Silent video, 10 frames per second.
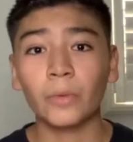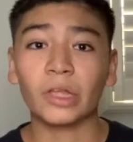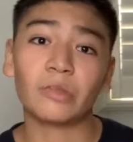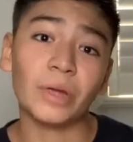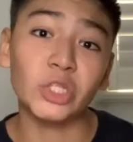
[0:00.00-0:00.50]

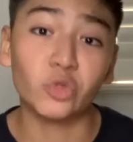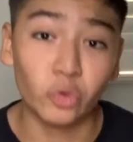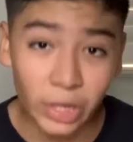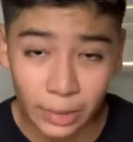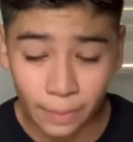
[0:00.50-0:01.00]
That's my
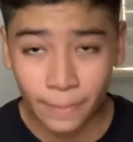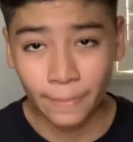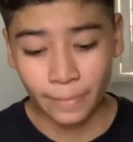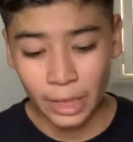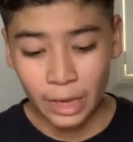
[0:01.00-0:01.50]
dream.
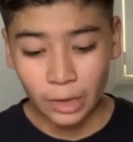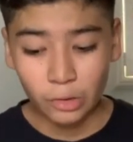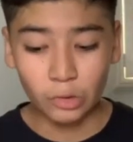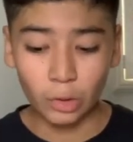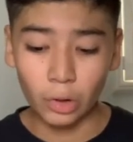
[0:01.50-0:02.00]

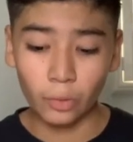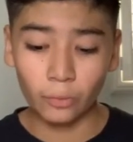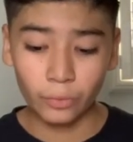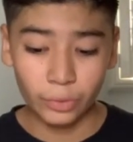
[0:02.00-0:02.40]
So